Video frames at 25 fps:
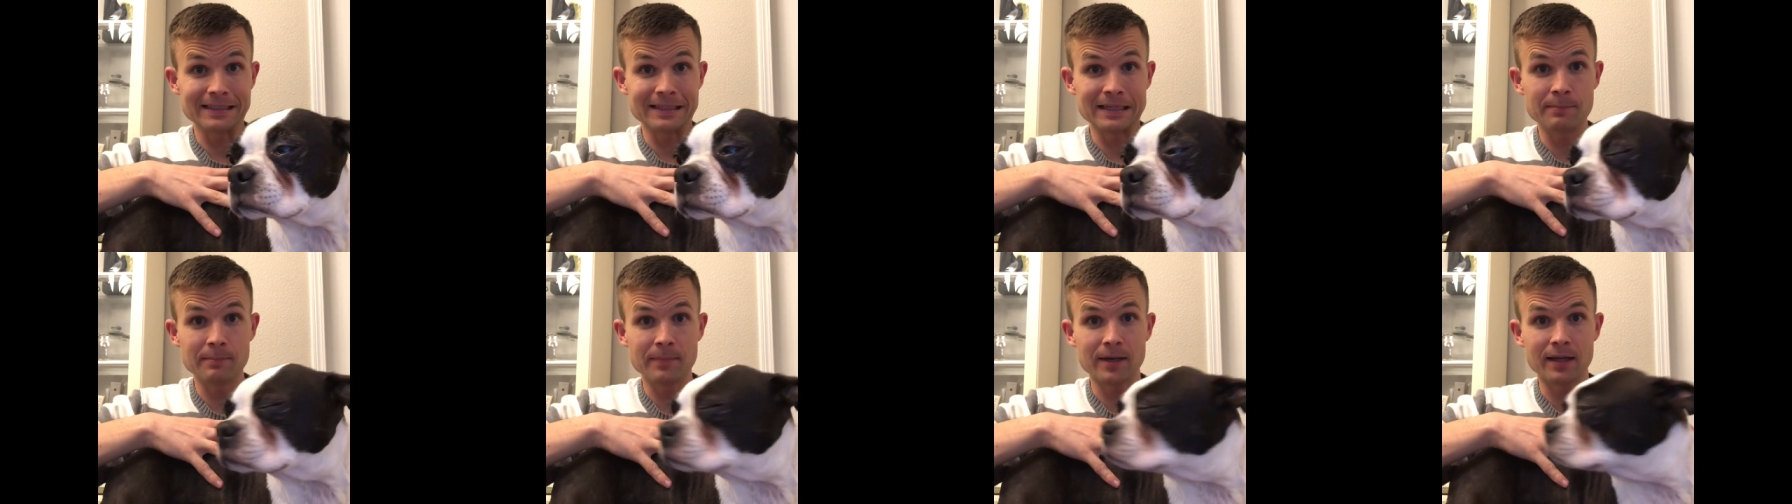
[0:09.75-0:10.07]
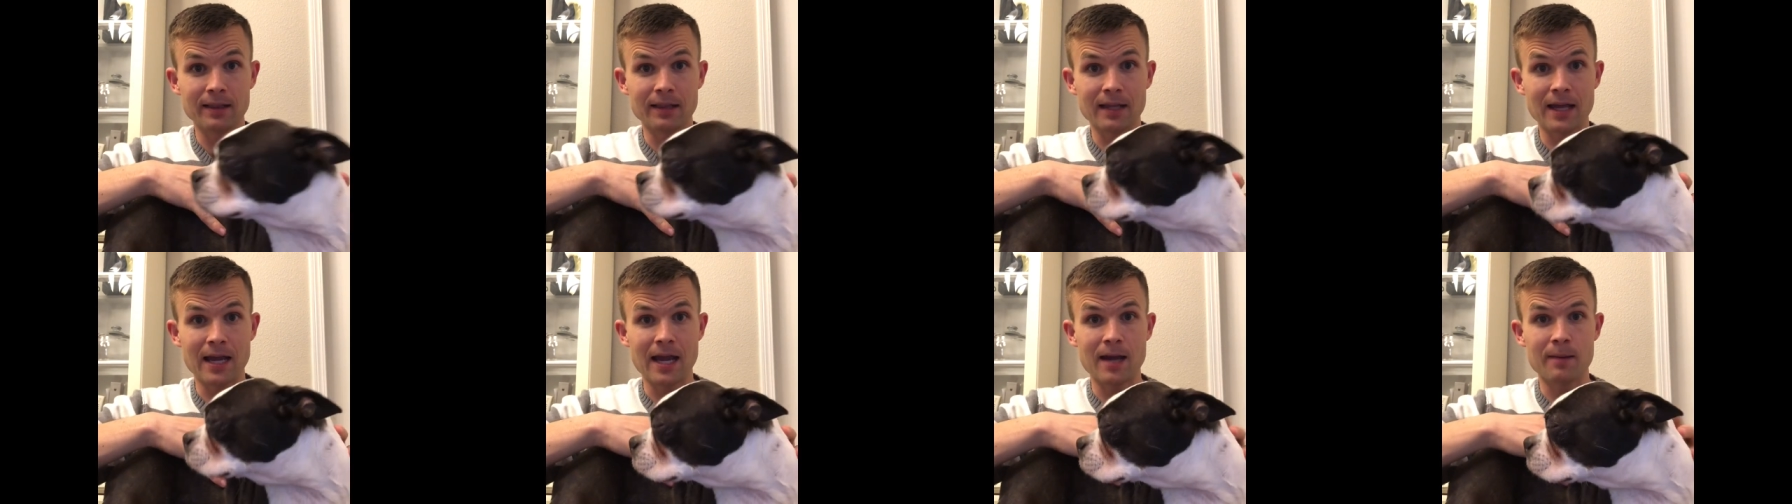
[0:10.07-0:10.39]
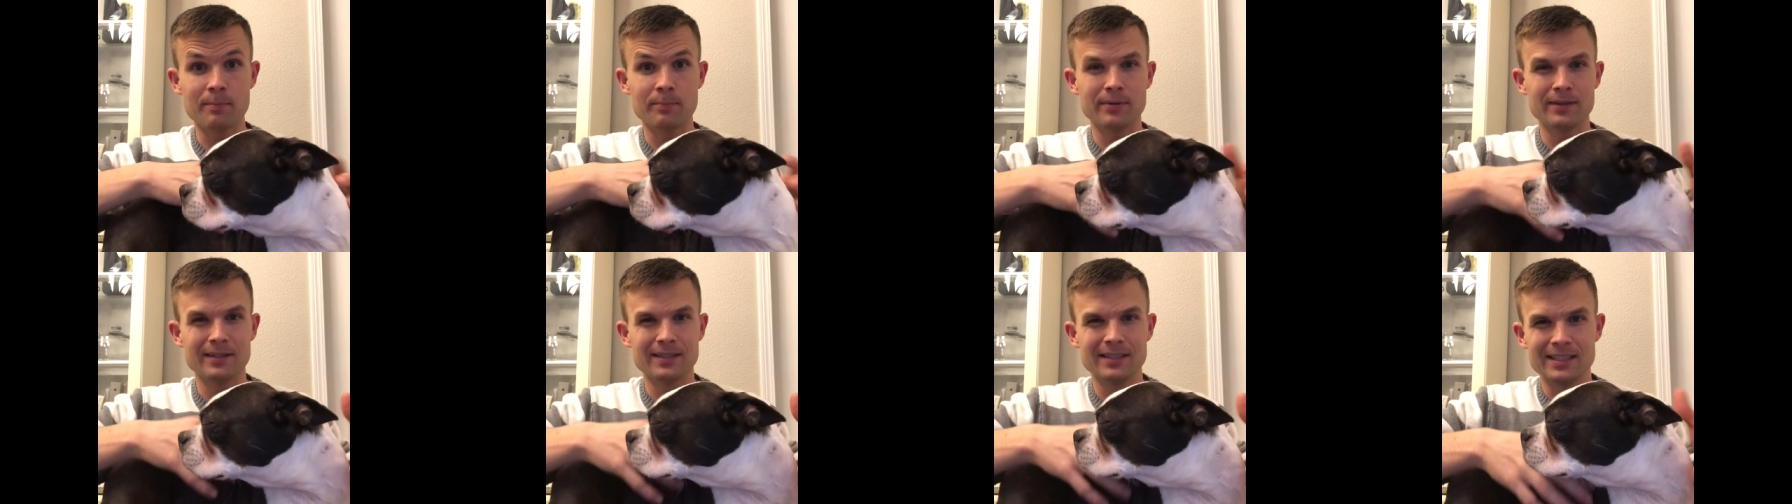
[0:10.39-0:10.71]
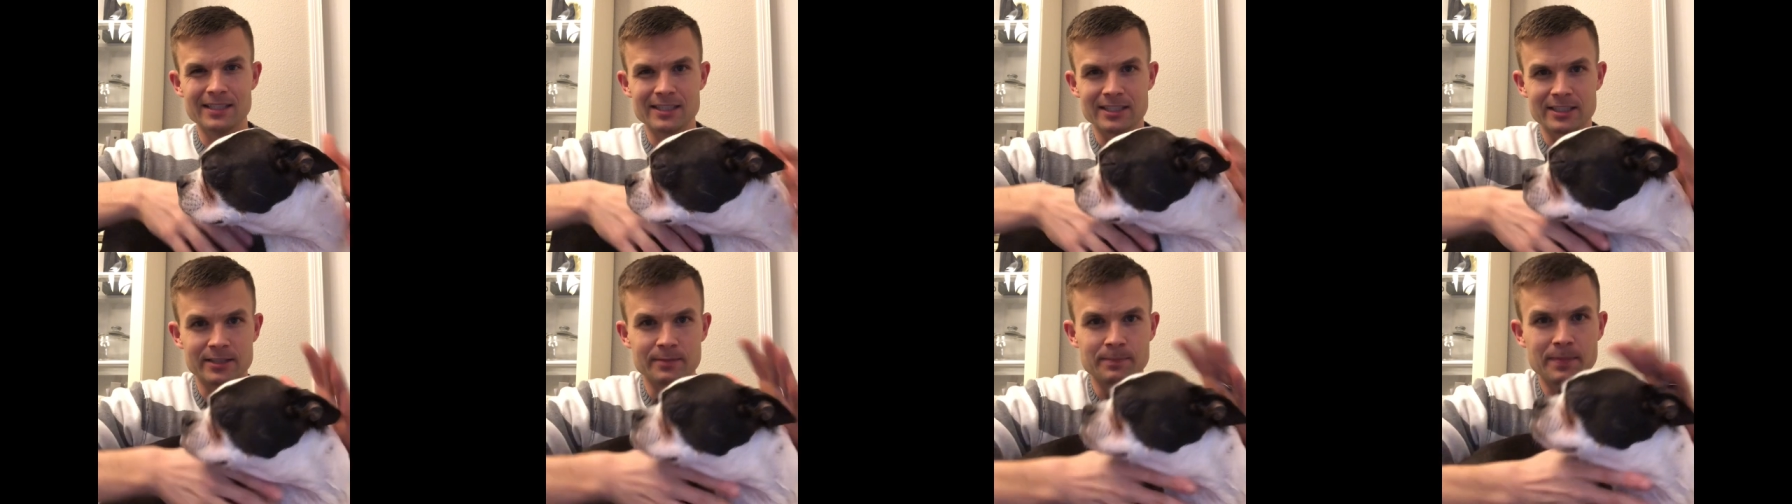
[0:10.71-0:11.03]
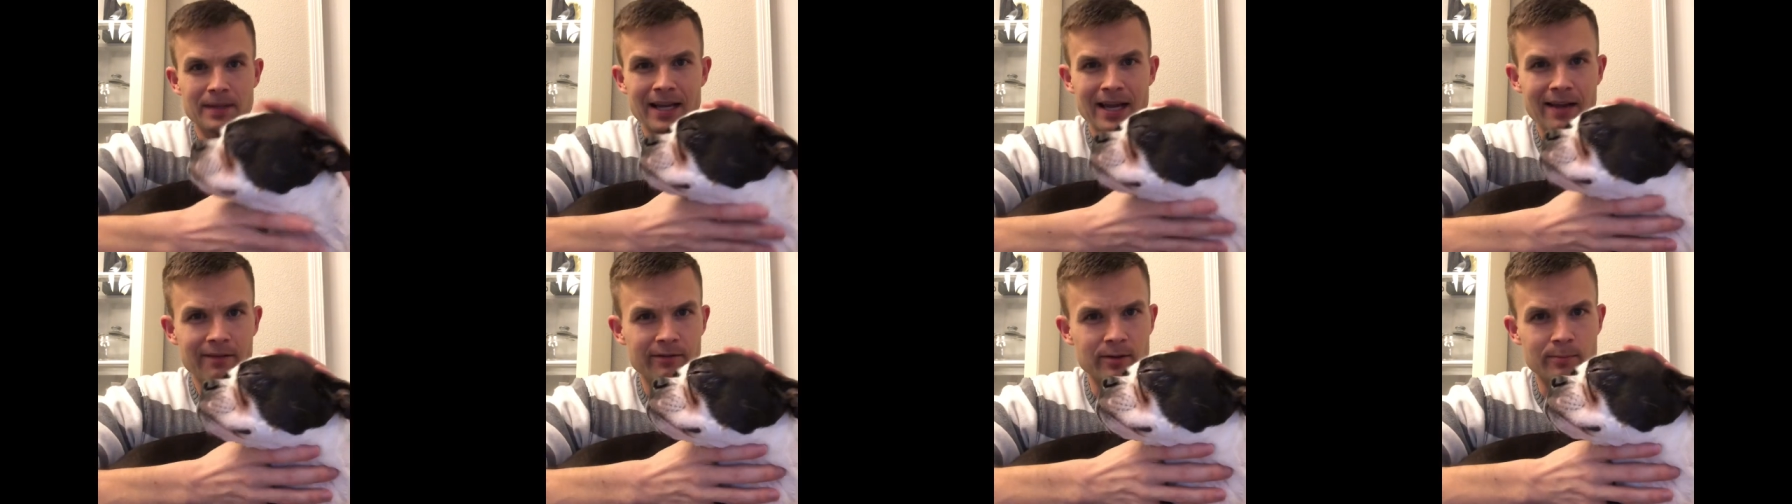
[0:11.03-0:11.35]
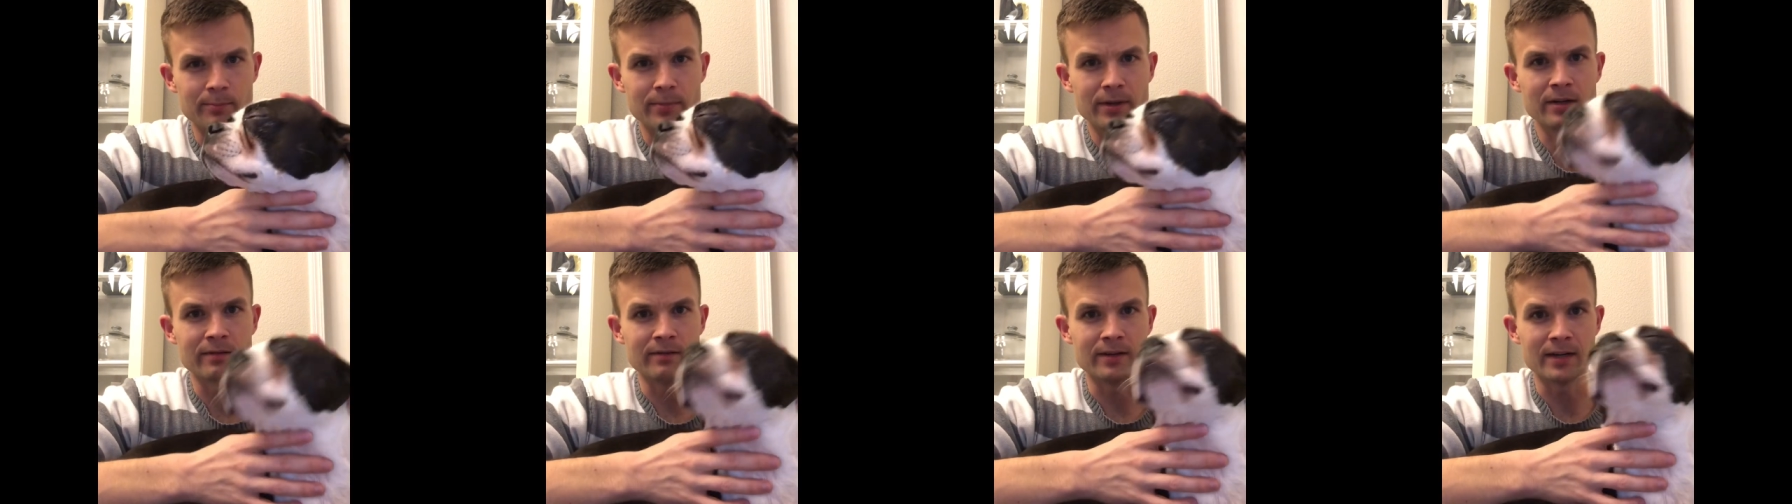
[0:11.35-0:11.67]
in my lap. She's been having a
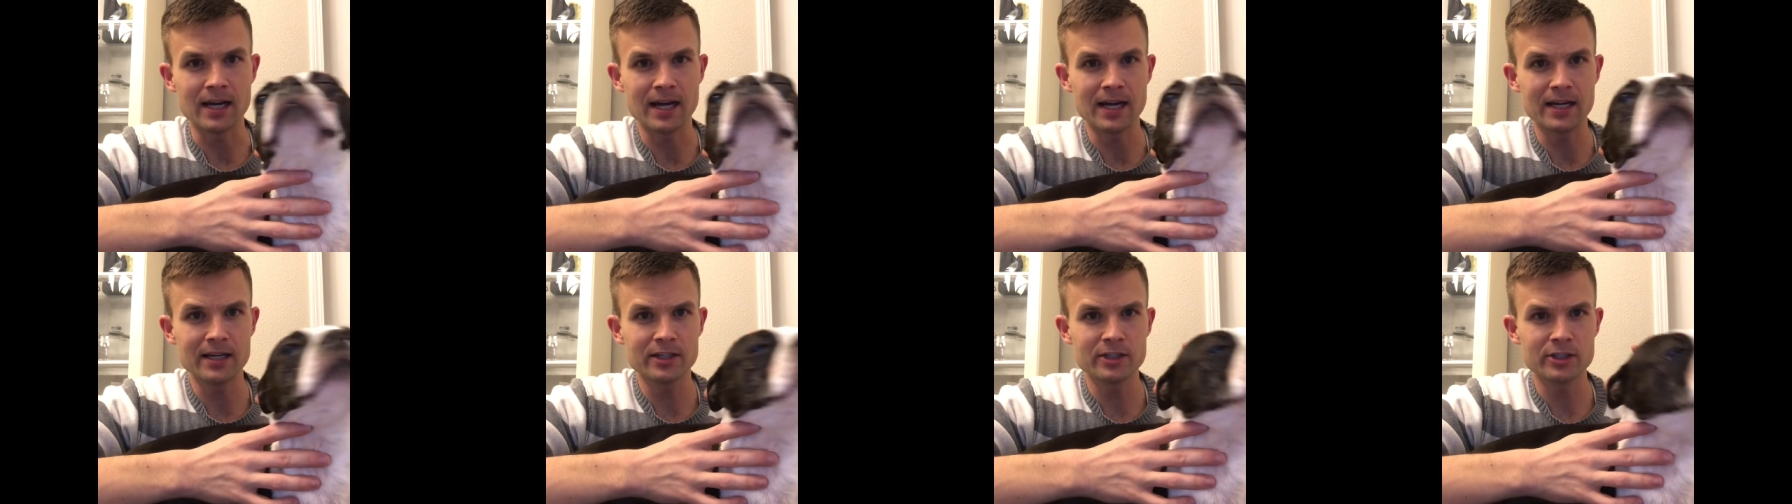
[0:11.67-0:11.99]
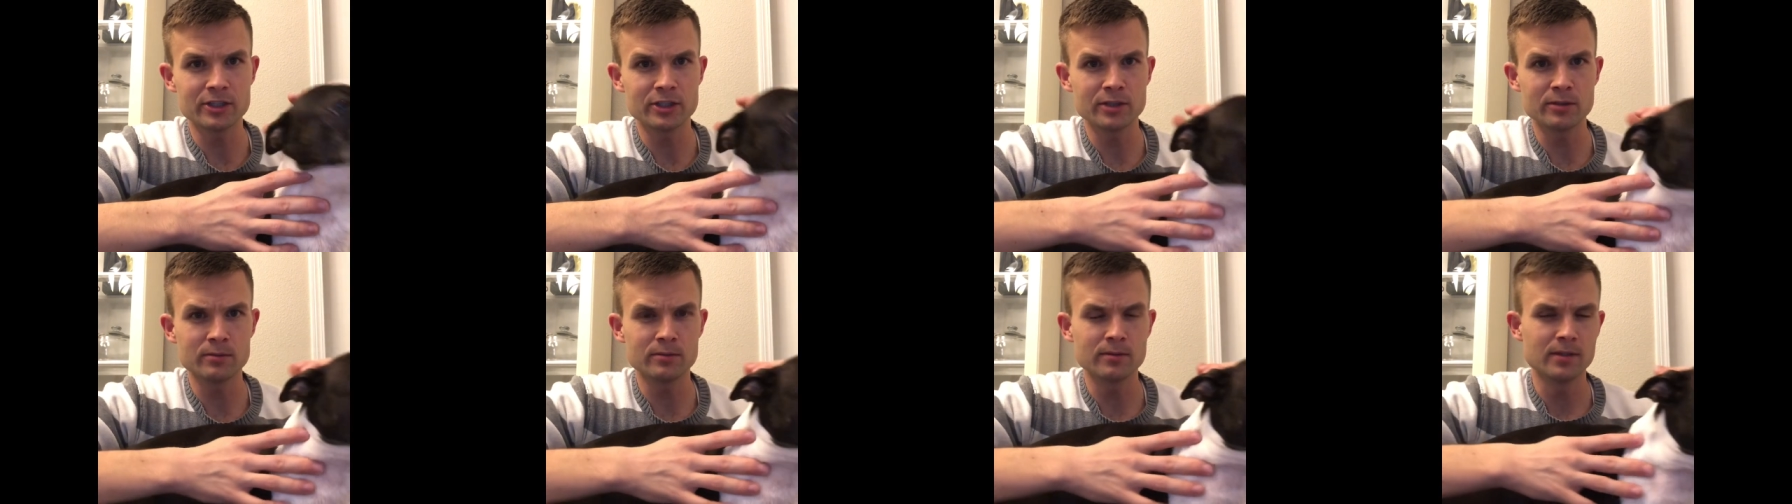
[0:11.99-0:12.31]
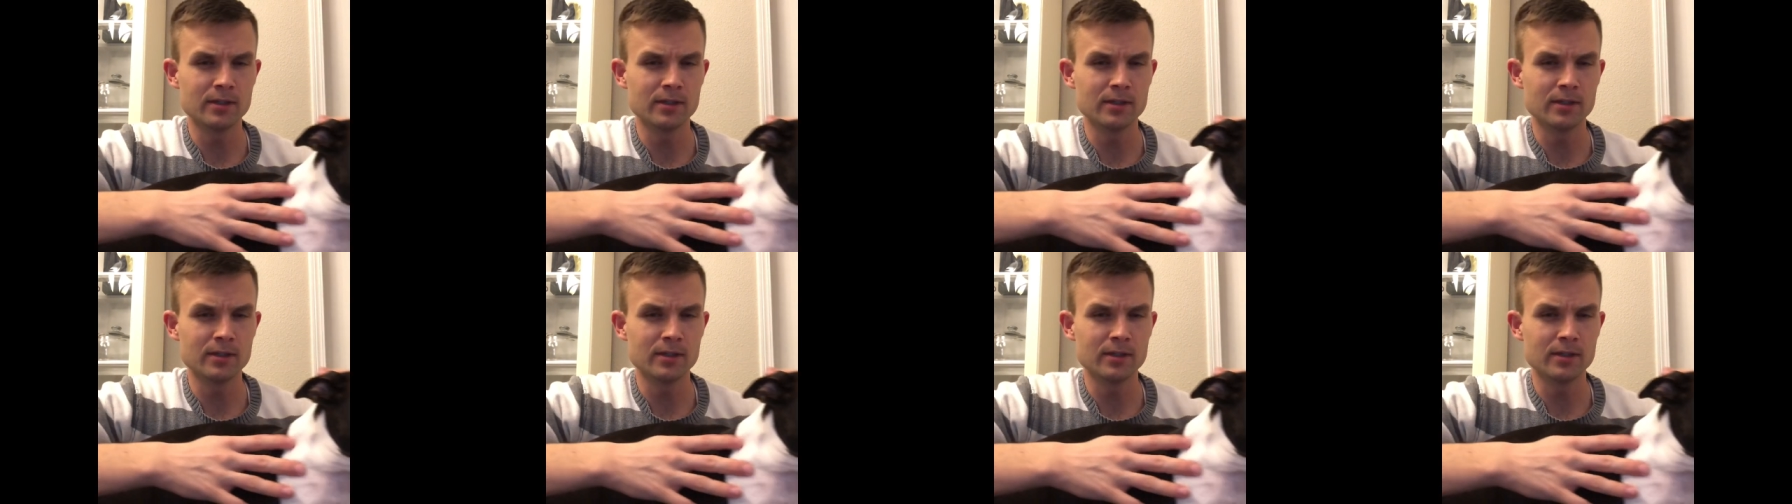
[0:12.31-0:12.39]
bit of an eye issue.